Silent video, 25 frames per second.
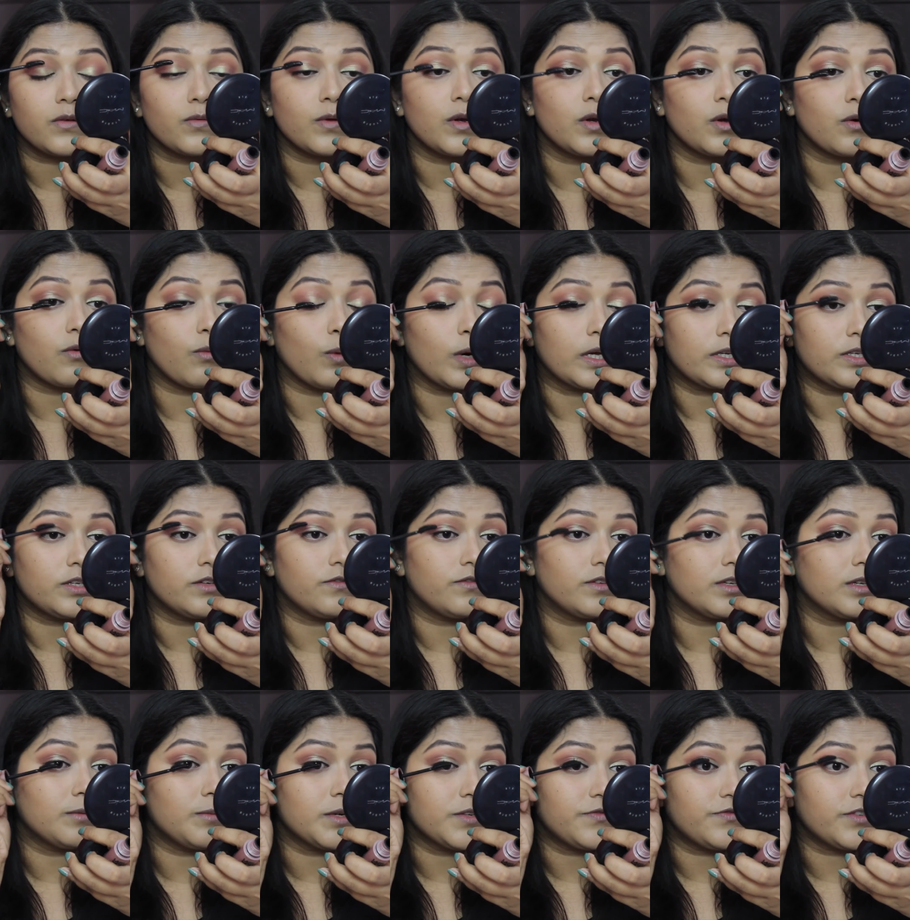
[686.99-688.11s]
They look
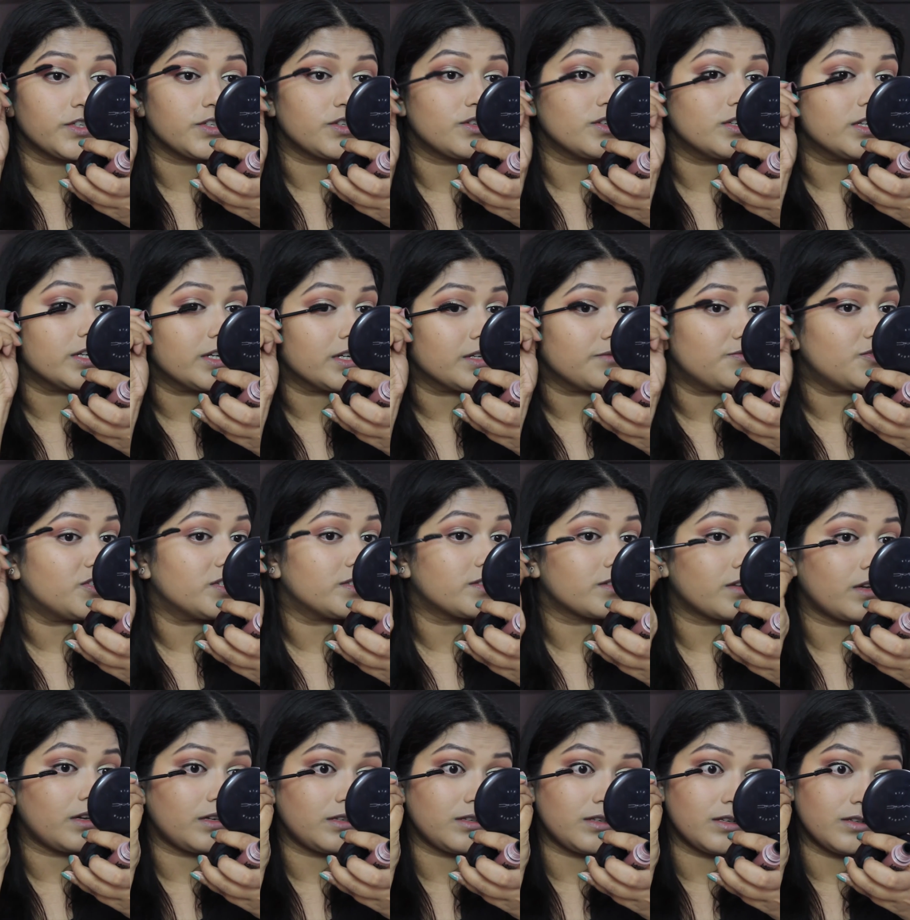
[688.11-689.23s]
wonderful, but for today I'm
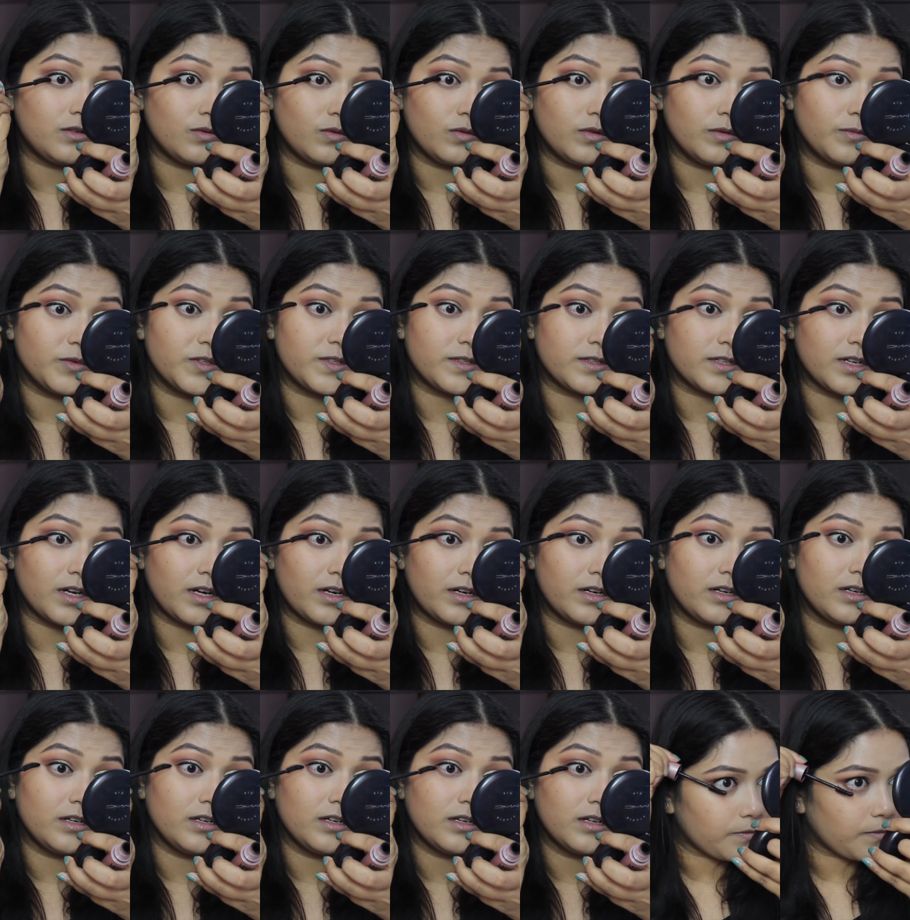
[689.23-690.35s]
just going to do
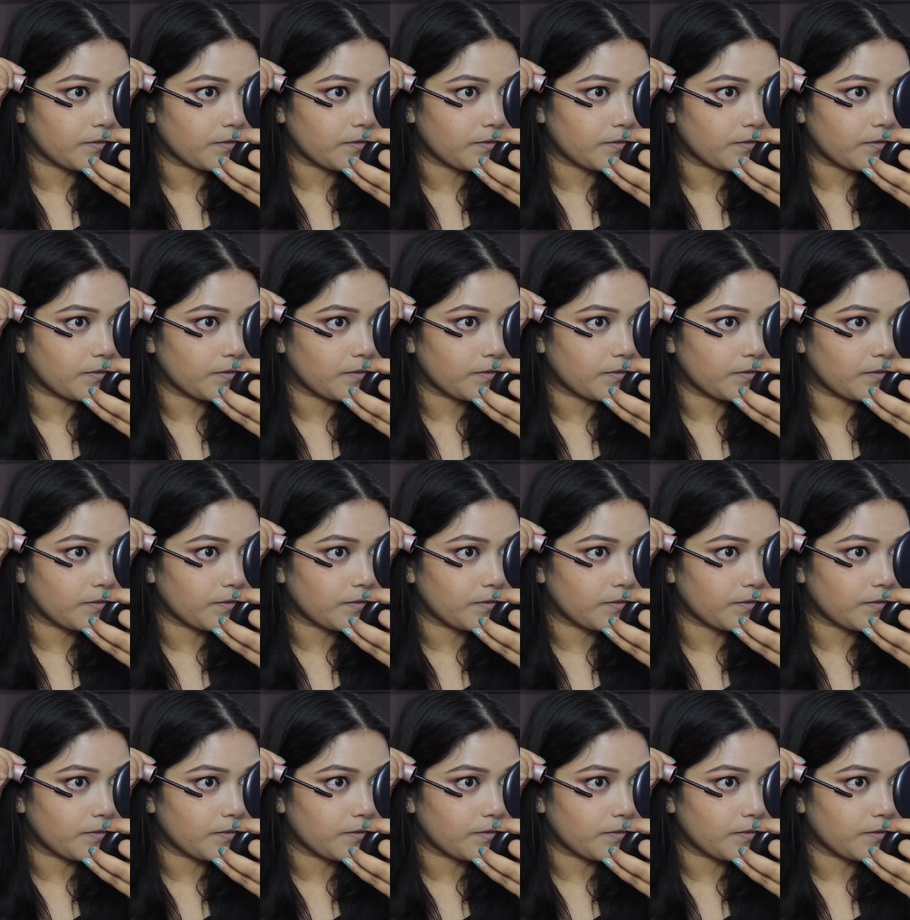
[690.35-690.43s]
mascara.